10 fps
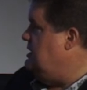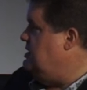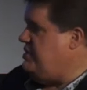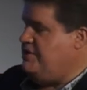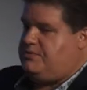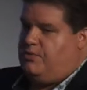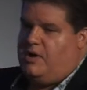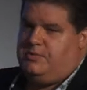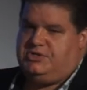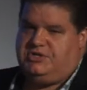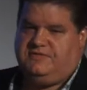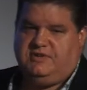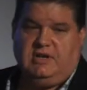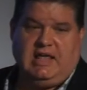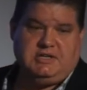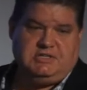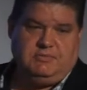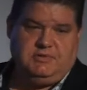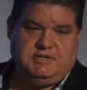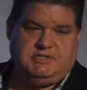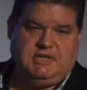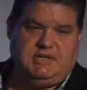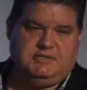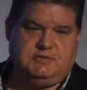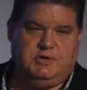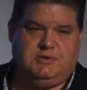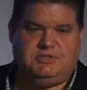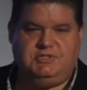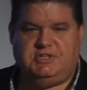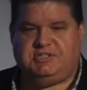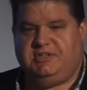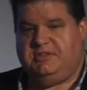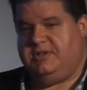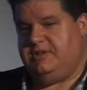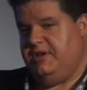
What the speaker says: it shows a rightward shift in a large number of these studies as well, suggesting that